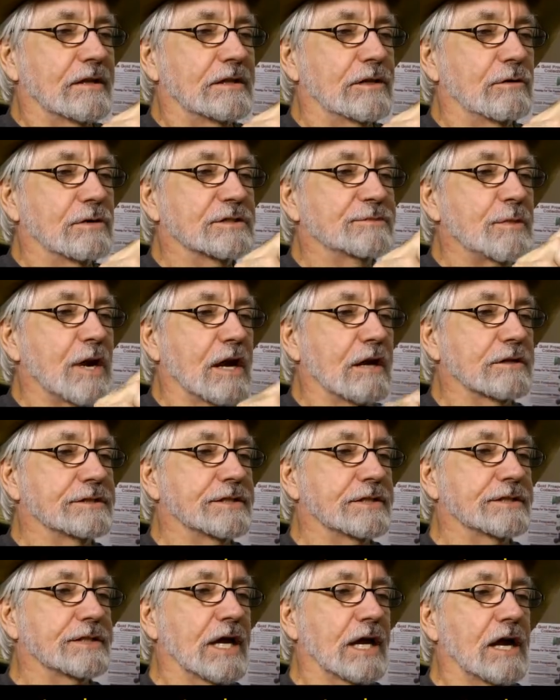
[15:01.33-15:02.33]
Lewis Meyer
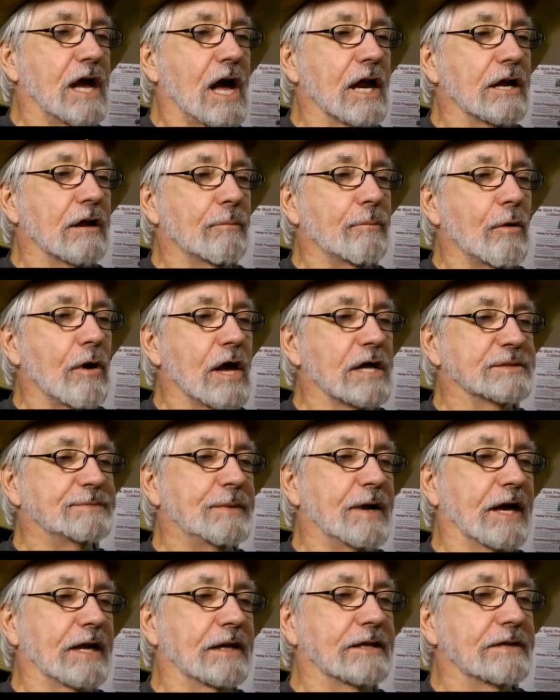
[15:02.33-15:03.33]
says, I got your
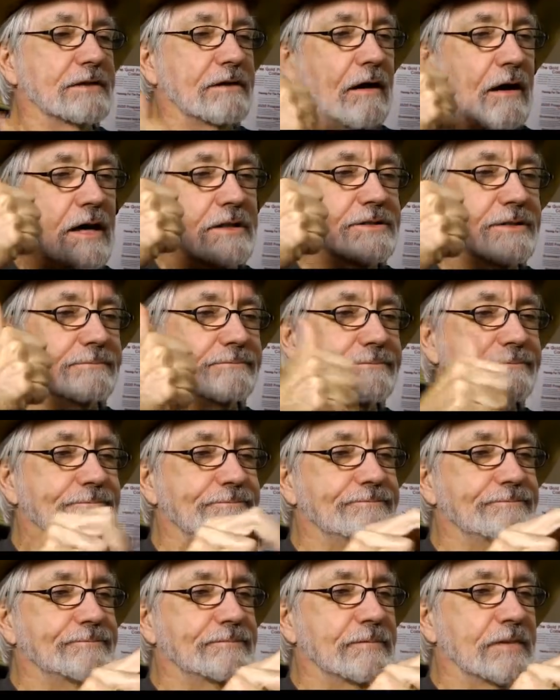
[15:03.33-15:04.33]
prospect. Awesome.
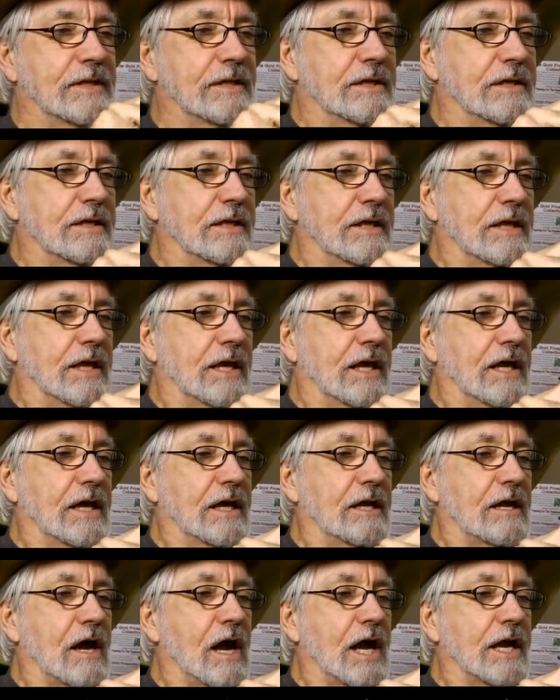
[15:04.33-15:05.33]

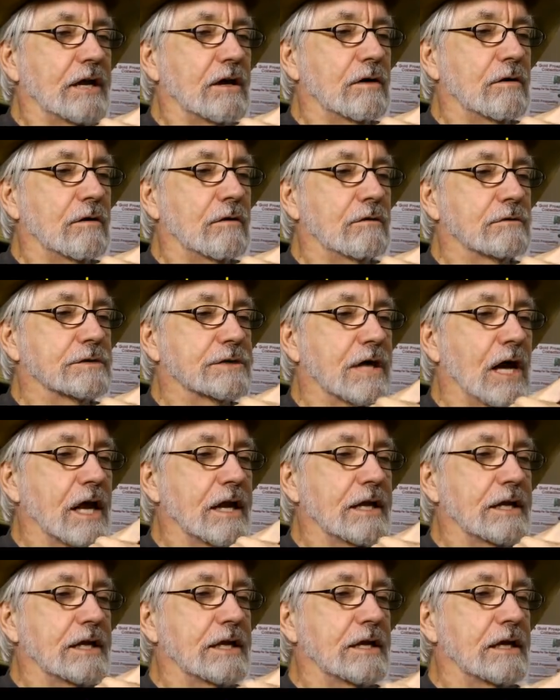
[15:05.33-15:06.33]
And Idaho,
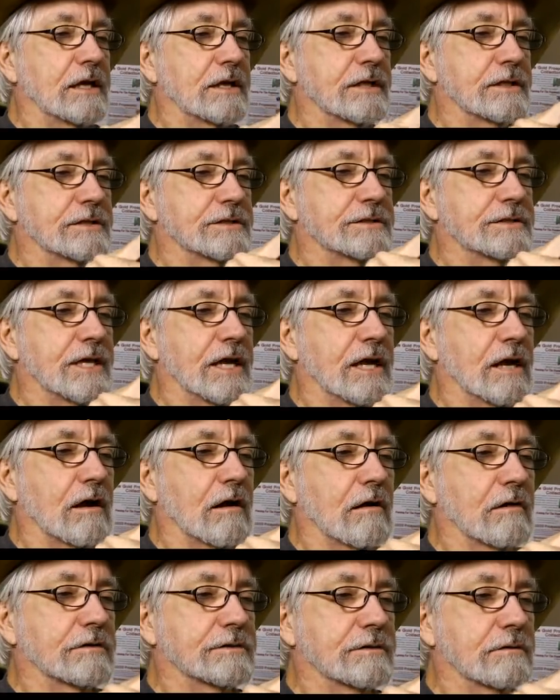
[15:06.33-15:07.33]
Scotty is
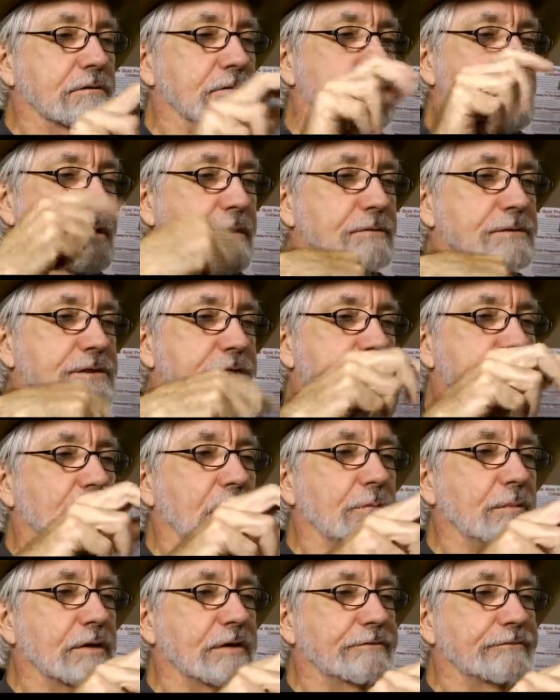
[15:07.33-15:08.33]
there. So he was just
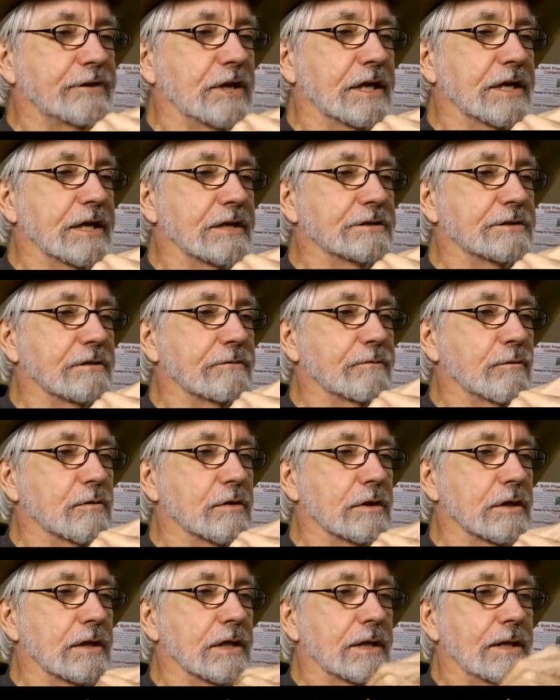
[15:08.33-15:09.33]
talking about the flooding and so
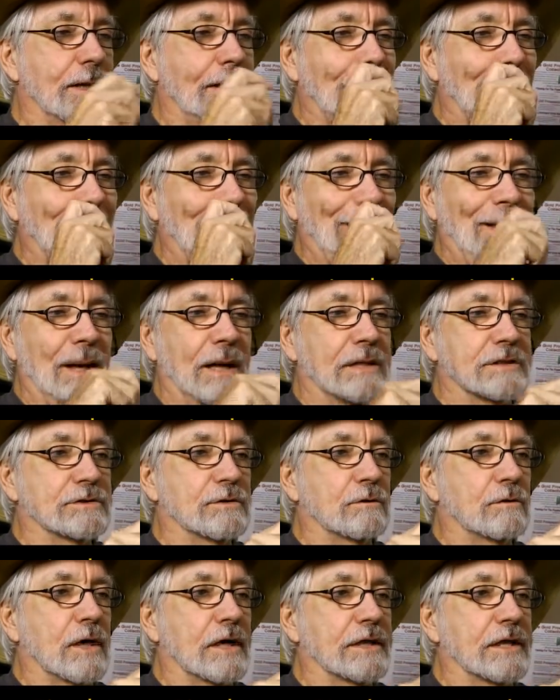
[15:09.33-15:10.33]
forth. Uh,
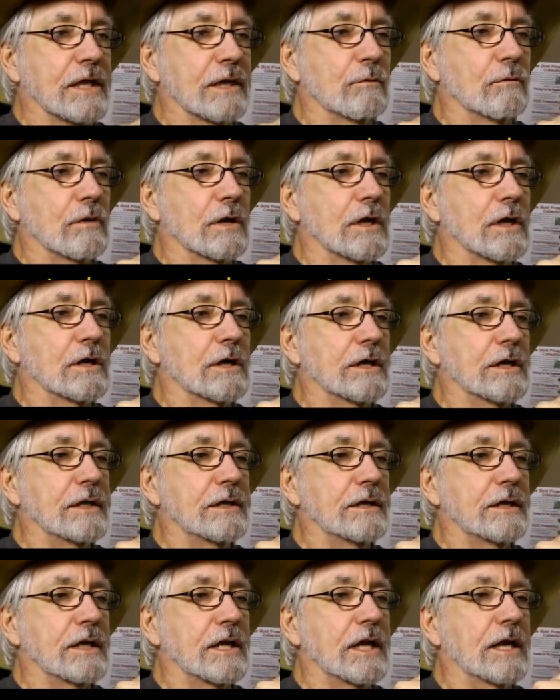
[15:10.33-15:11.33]
so I think we're
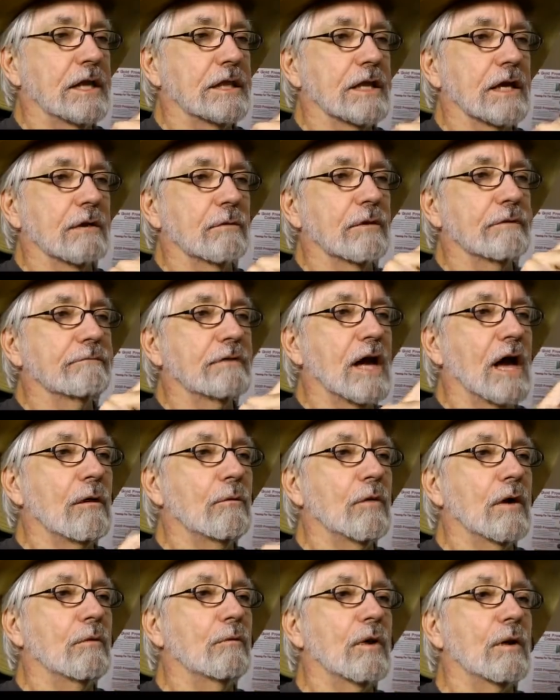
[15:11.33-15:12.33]
good. And I think we've got
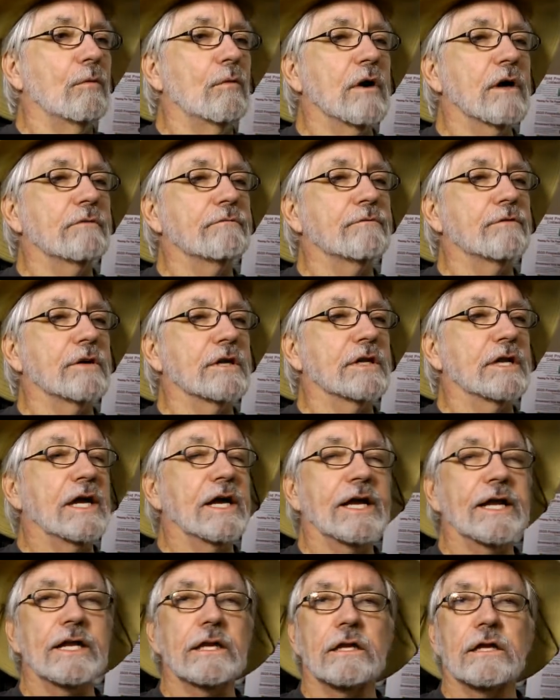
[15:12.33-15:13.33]
what we want for
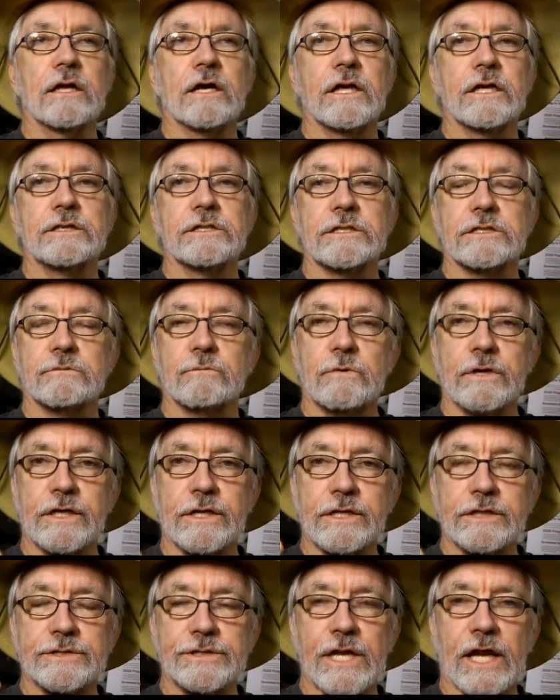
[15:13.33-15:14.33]
tonight. I just
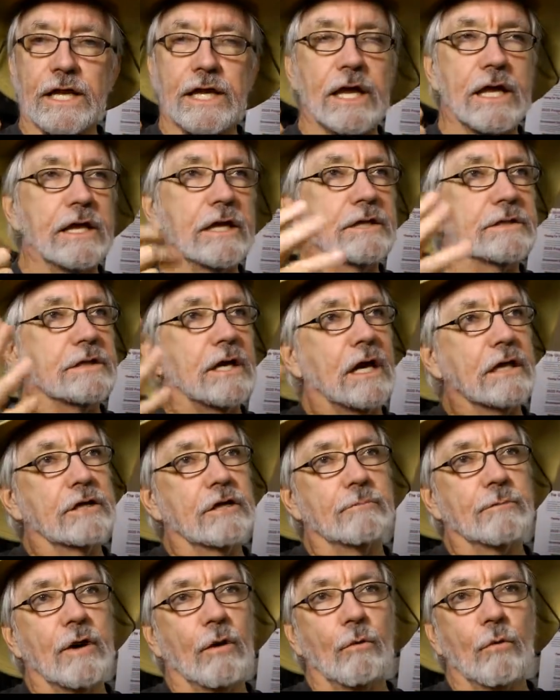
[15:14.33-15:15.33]
wanted to check in and talk to
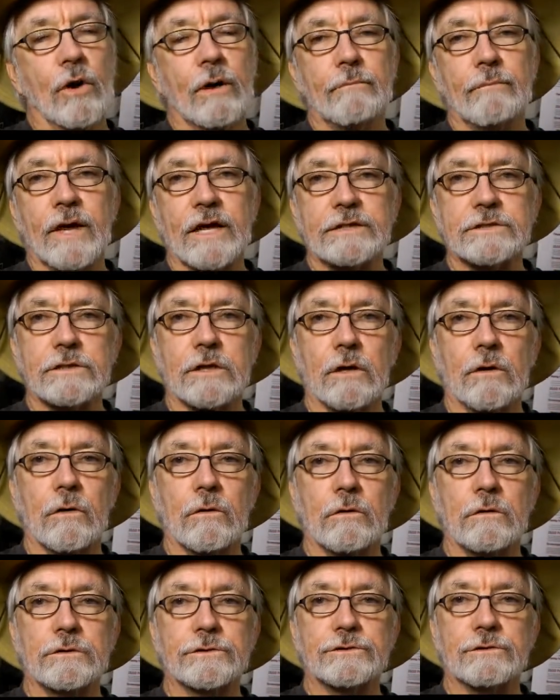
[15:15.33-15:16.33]
you about what makes a
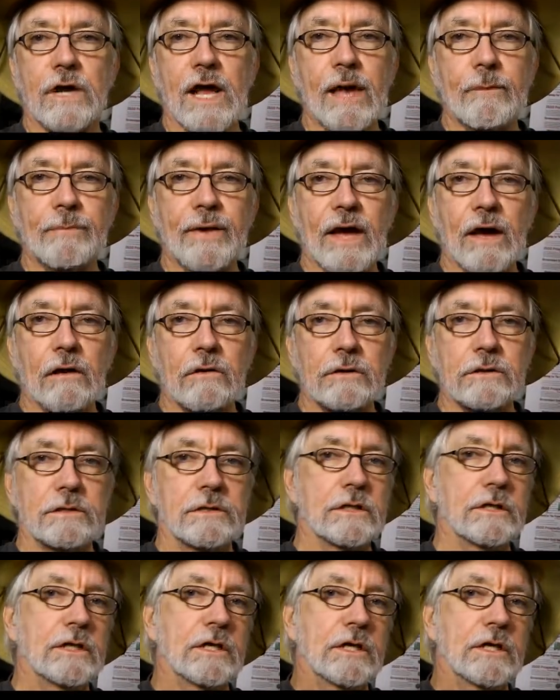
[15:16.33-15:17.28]
gold trap out